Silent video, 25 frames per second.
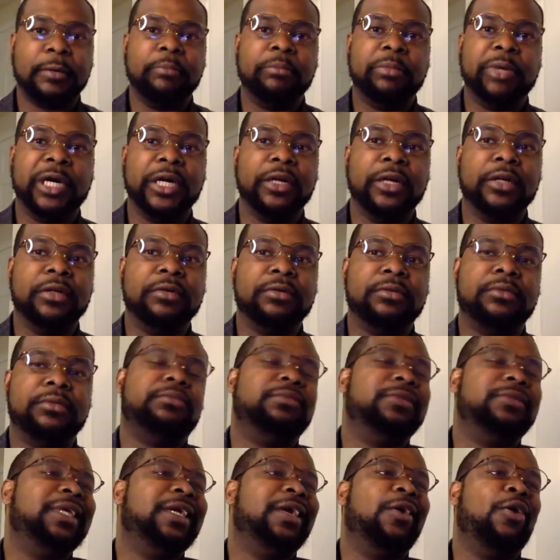But
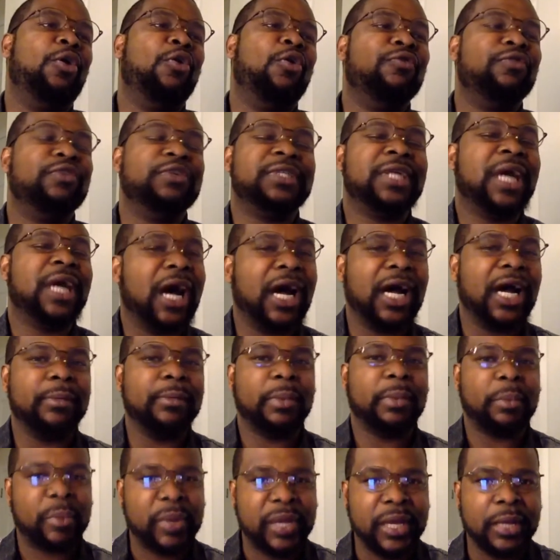over
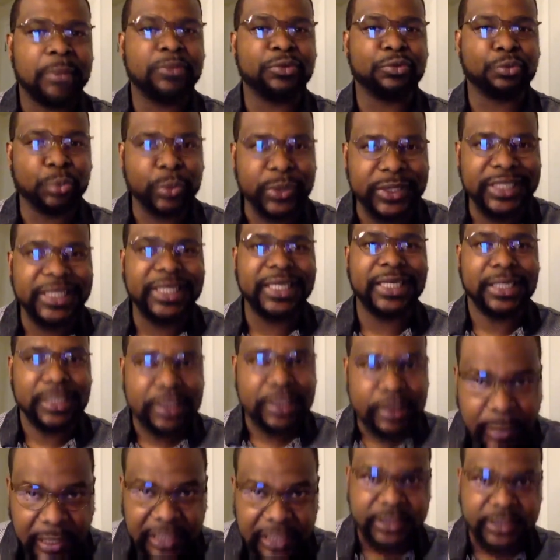time, it becomes really
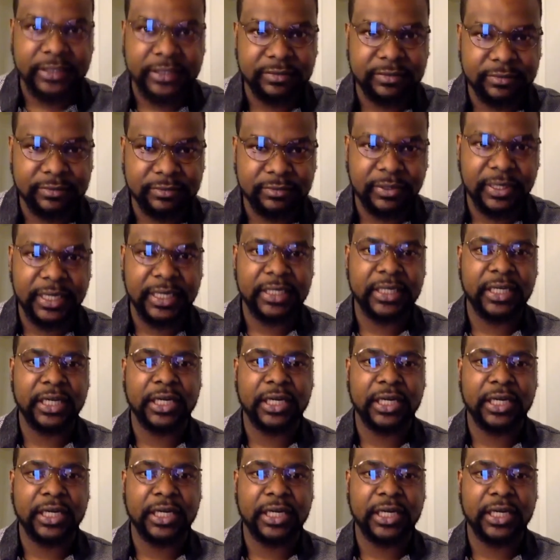expensive, right?